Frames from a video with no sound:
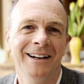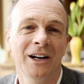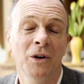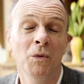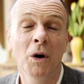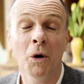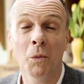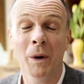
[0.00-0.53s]

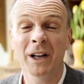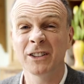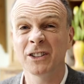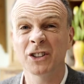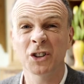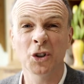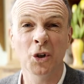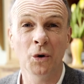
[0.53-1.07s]
"What one
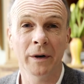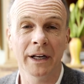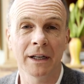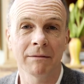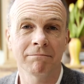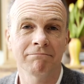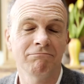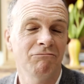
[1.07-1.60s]

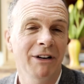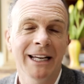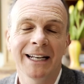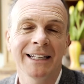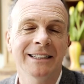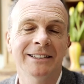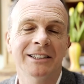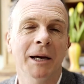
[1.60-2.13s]
story
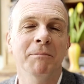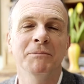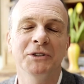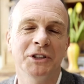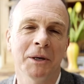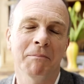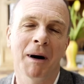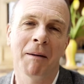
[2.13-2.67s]
really sums
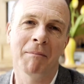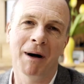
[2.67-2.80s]
your mum